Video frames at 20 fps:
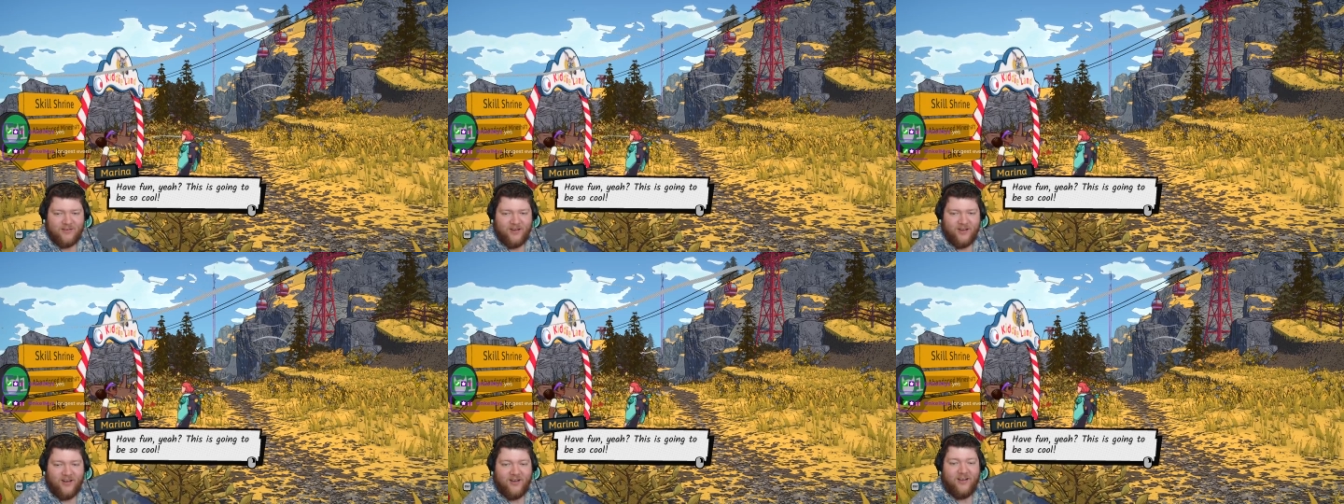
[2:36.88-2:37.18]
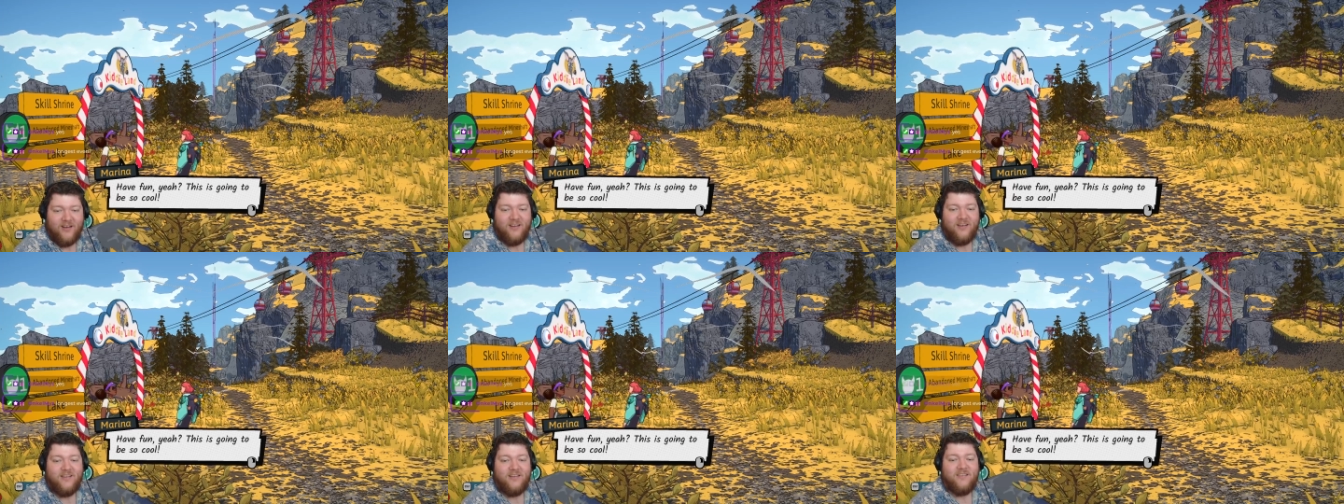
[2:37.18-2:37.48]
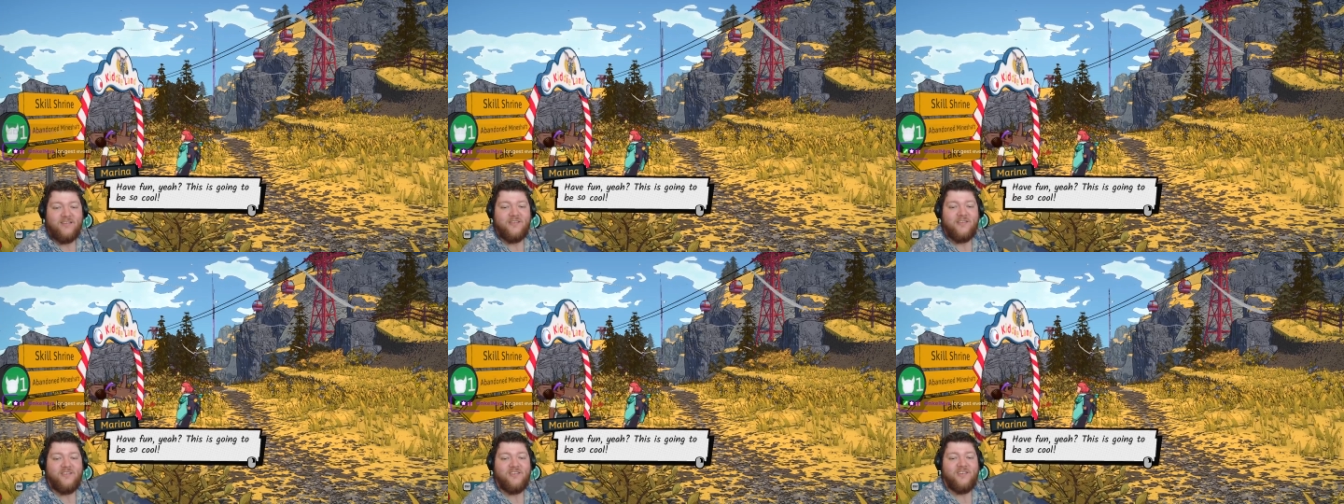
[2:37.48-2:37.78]

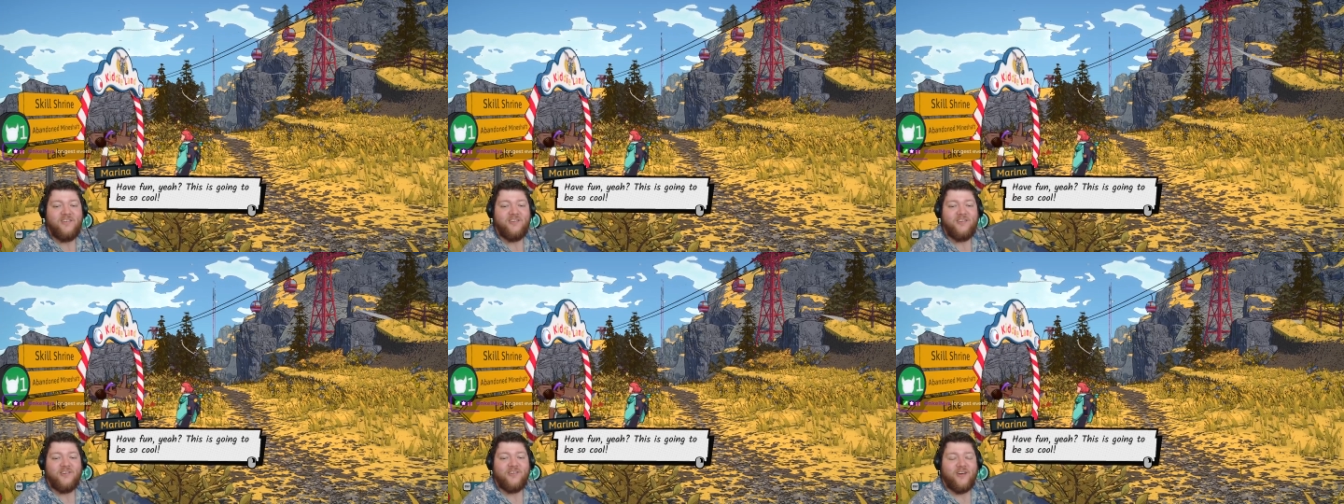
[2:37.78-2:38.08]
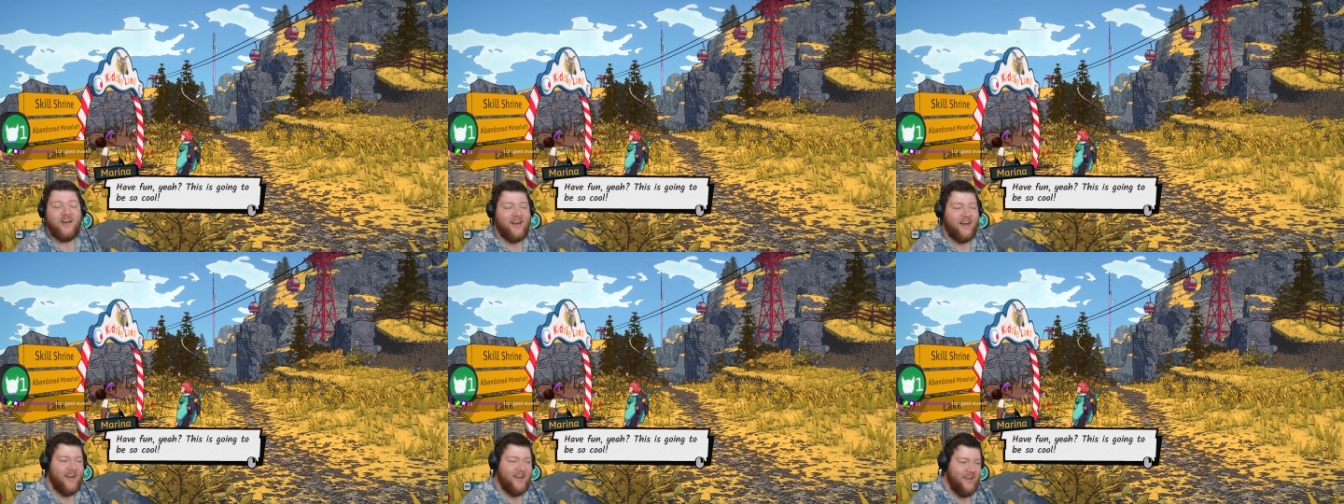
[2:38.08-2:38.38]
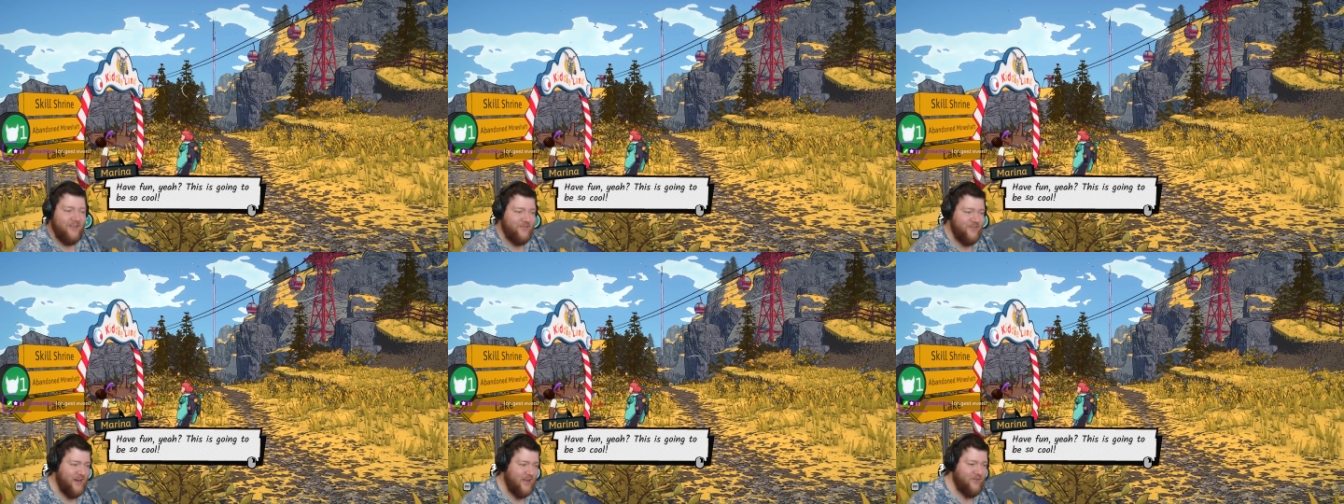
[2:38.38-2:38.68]
Oh,
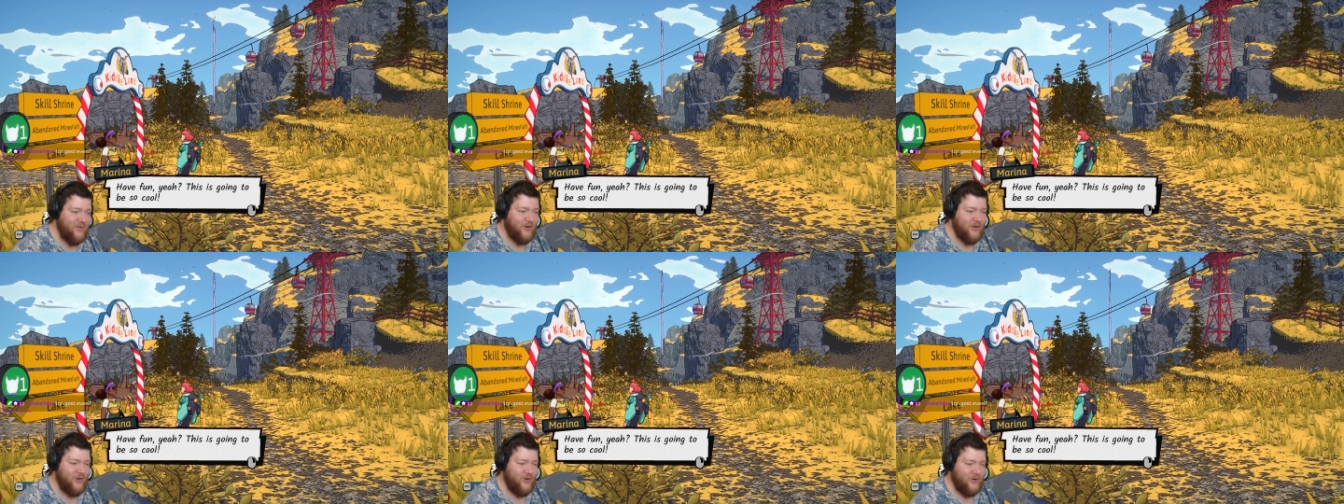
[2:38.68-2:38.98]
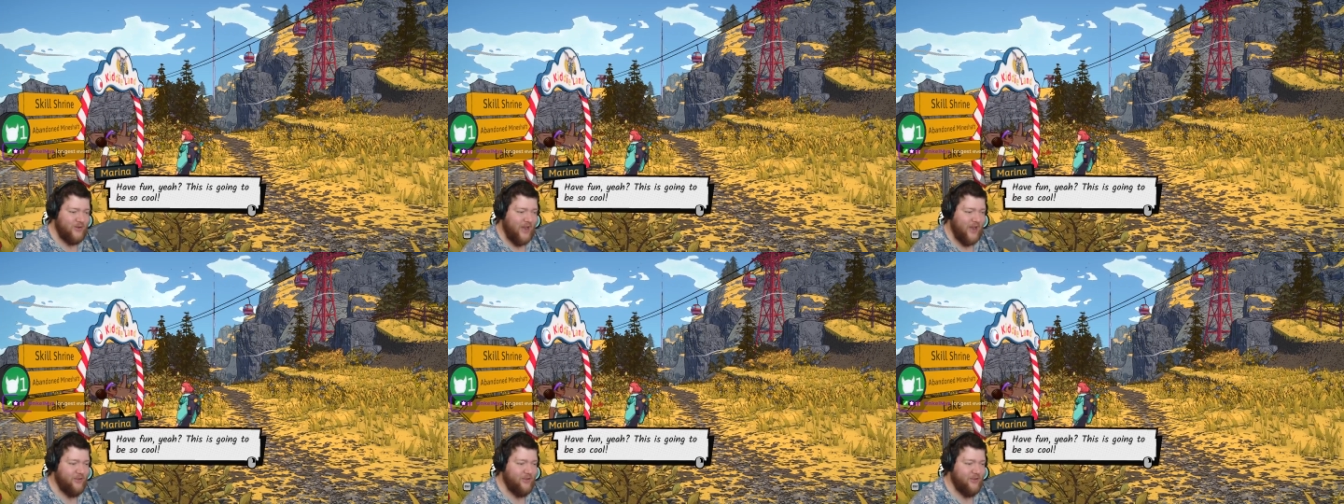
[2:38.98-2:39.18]
I've never noticed.